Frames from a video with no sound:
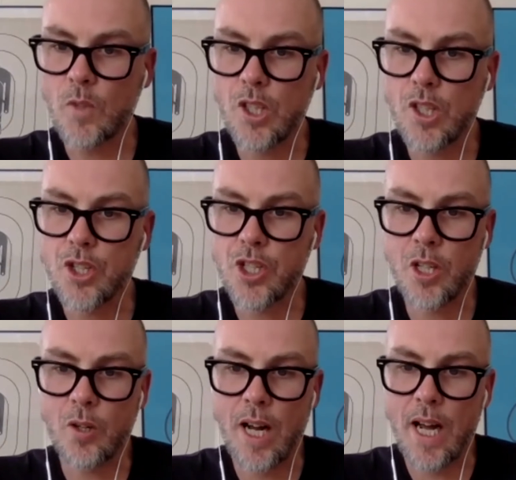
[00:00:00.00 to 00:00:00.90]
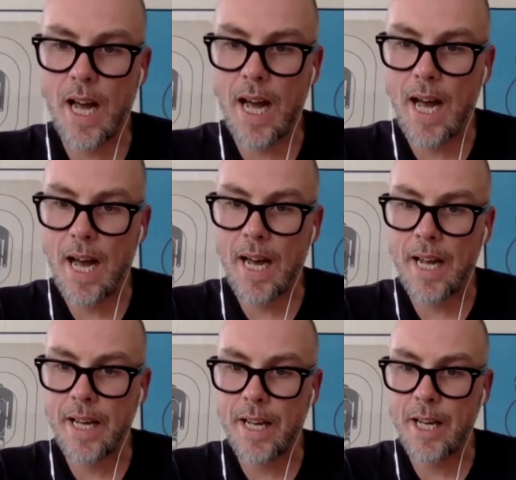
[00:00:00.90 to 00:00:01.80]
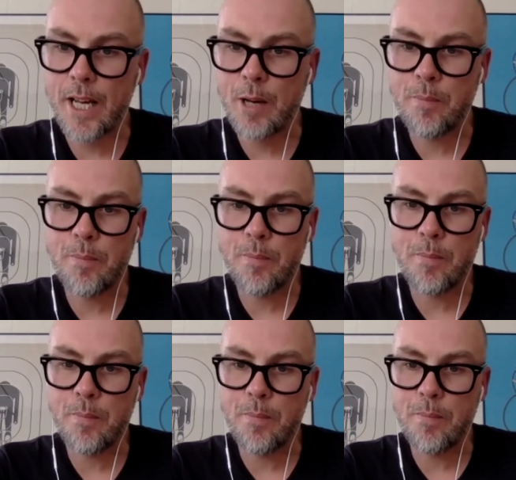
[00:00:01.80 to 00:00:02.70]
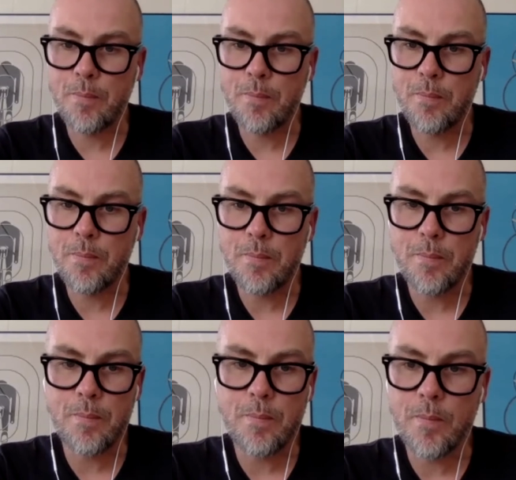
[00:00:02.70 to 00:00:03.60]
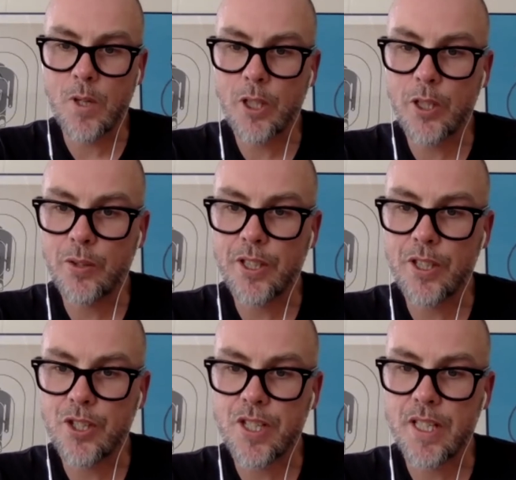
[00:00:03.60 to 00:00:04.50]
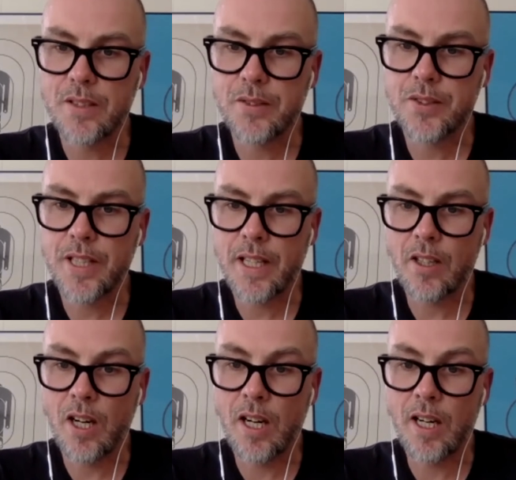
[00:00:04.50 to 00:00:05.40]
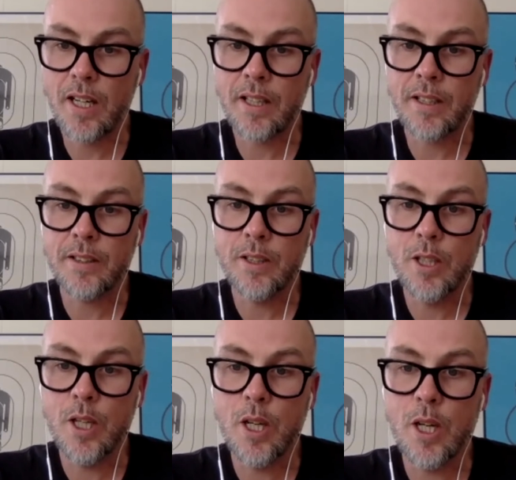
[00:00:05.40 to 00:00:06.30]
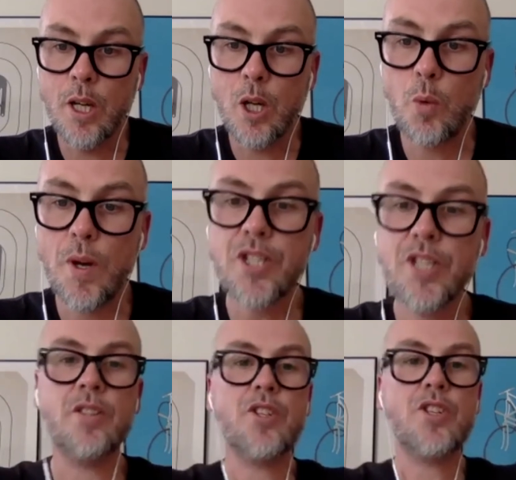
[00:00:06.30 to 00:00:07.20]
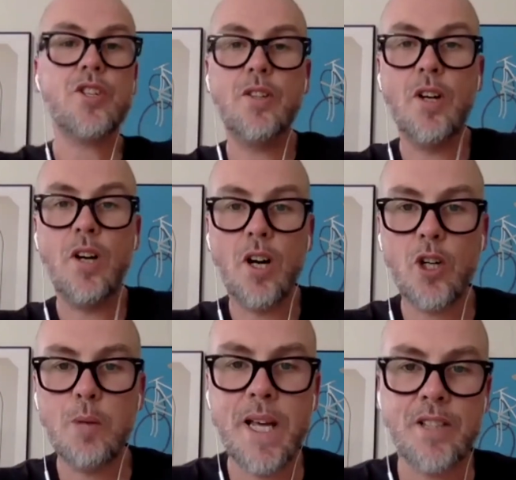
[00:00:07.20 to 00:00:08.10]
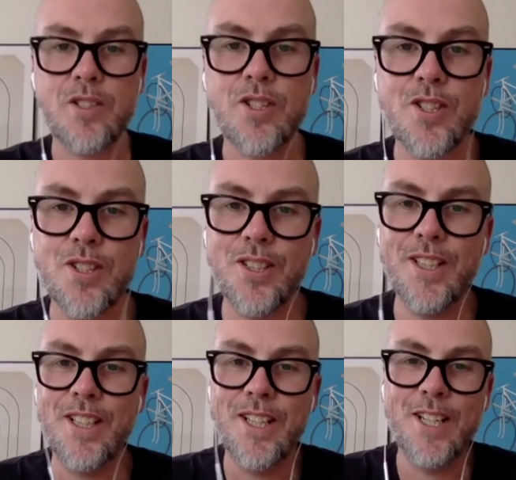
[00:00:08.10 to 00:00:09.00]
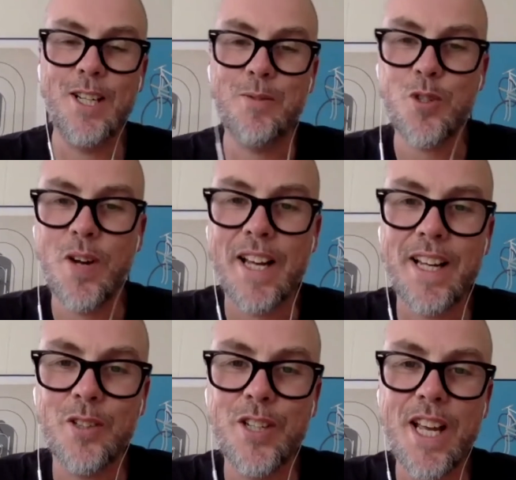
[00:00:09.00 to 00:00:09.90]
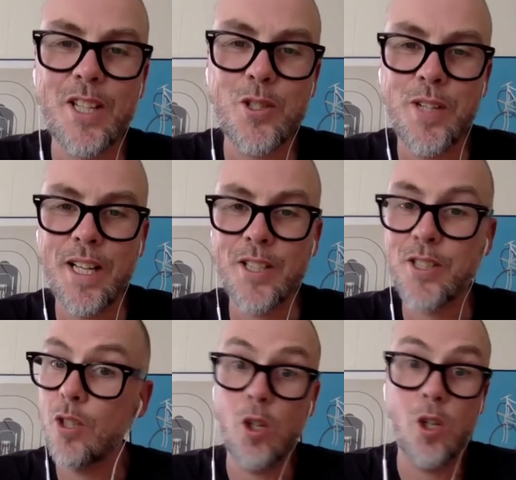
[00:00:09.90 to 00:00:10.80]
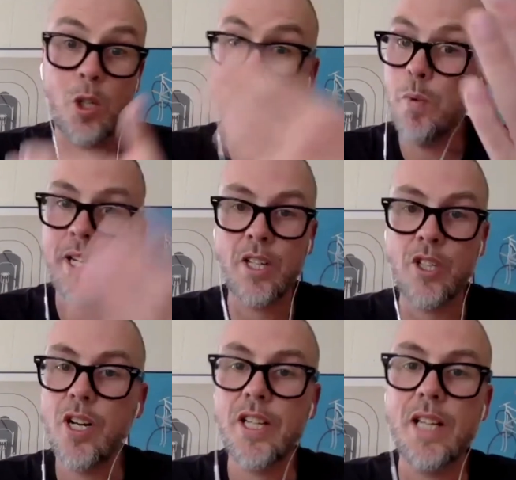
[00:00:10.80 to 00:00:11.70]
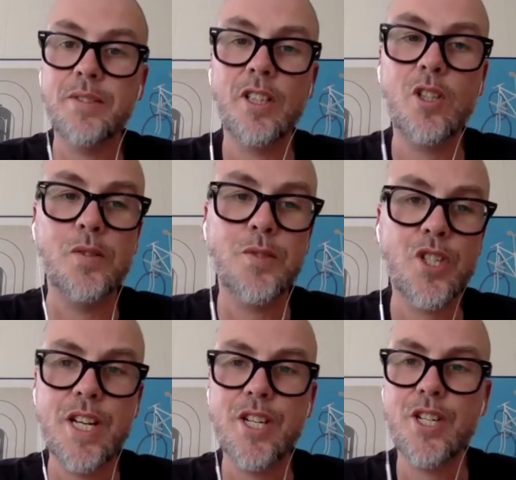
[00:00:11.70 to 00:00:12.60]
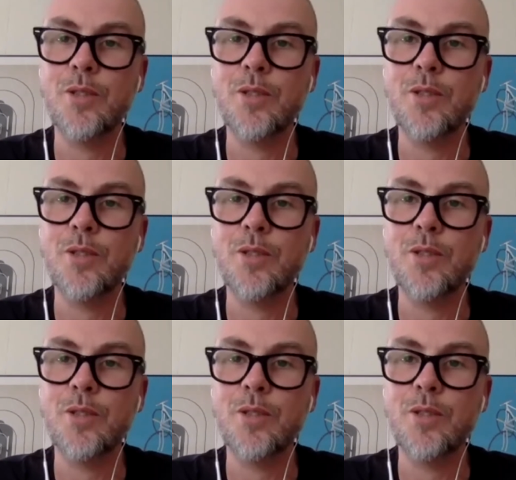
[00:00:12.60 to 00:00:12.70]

So I am curious if there are questions or comments, so I can react to that, or we can start having a conversation.